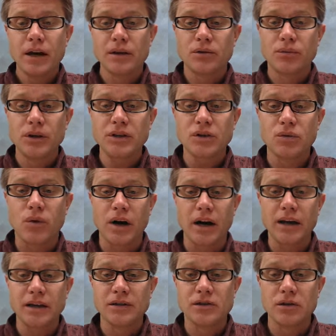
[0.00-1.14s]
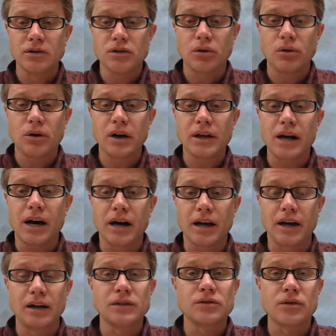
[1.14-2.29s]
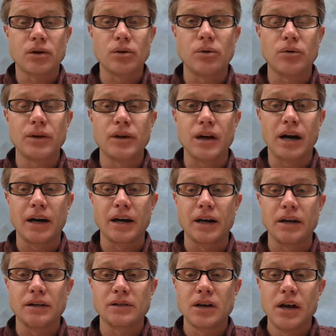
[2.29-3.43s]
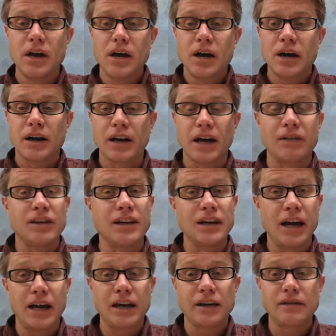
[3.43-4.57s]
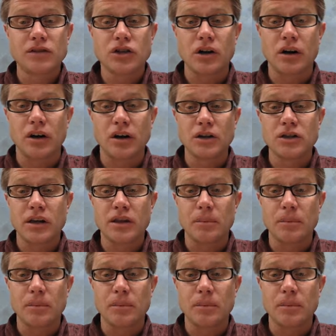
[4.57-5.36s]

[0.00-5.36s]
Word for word: And the reason why is those chloride ions or the chlorine ions are going to have a negative charge,